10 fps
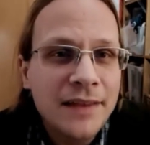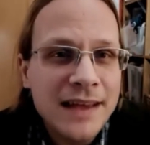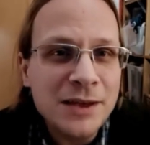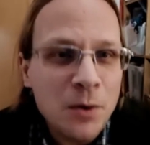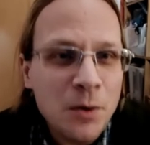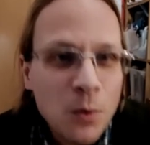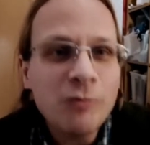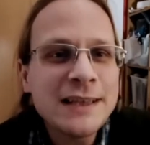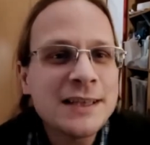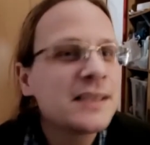there's a lot more
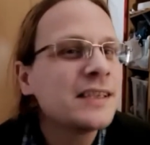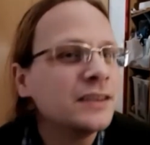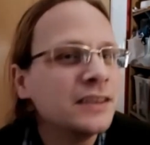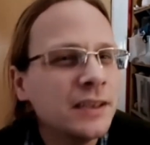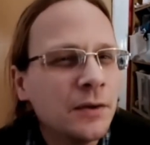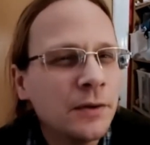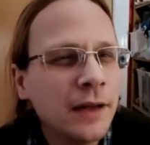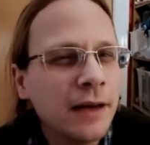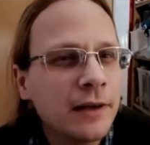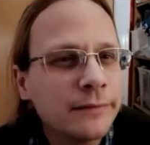research still to do on
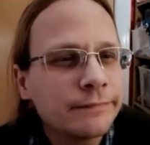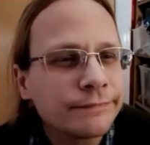that front.